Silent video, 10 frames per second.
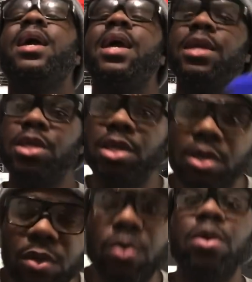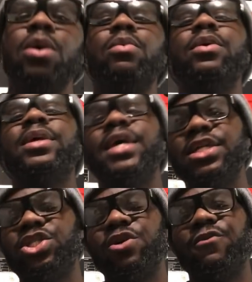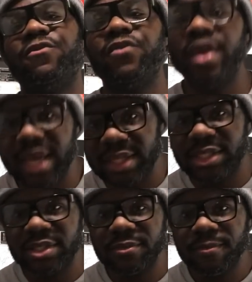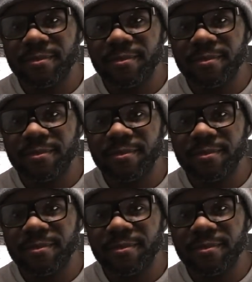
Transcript: and you will get your Flints.